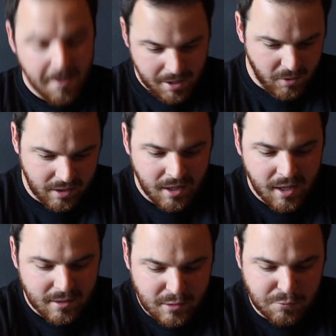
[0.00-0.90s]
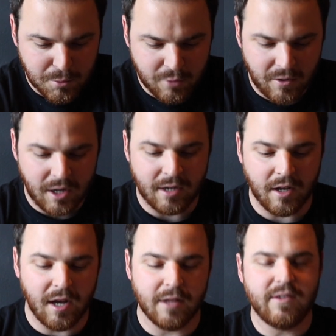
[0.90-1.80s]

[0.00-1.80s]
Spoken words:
Anyway, let's move on.